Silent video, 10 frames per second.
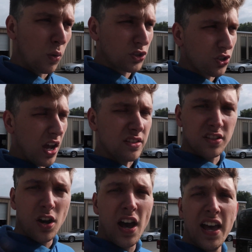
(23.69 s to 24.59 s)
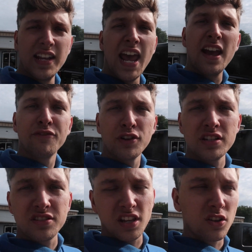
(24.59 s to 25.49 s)
I want you guys to know I had
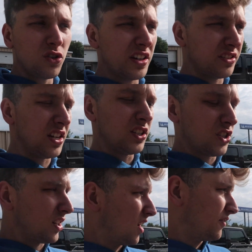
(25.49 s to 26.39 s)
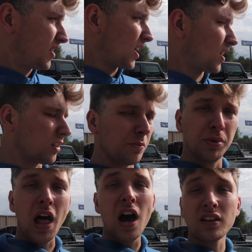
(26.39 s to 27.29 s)
every single intention of taking the
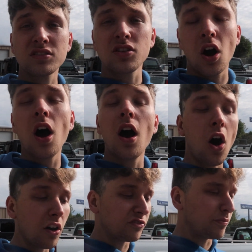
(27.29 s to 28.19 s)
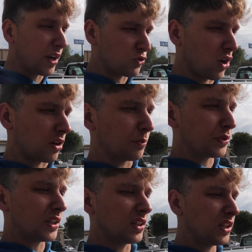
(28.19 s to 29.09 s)
blocks off of my truck
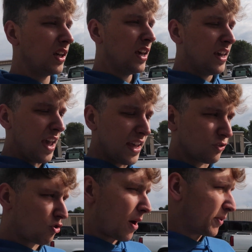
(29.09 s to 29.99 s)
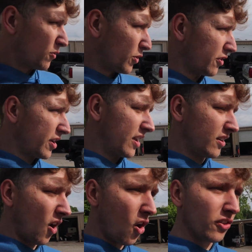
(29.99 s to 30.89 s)
completely and dropping the rear
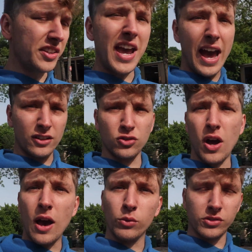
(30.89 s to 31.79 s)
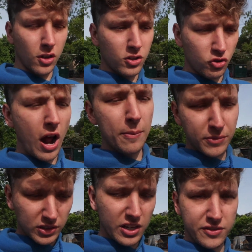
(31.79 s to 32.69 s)
end on the axle. I was gonna
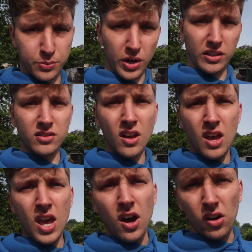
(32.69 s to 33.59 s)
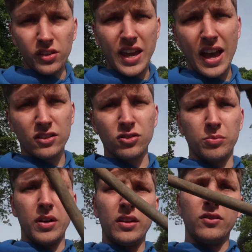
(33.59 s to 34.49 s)
drop the leaf springs on the
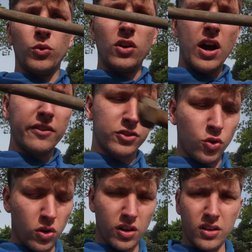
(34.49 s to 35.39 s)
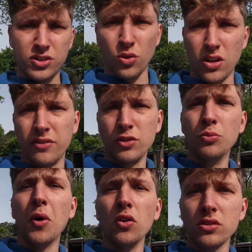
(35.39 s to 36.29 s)
axle, but we don't have short enough short enough
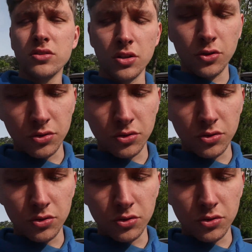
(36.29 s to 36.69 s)
U-bolts to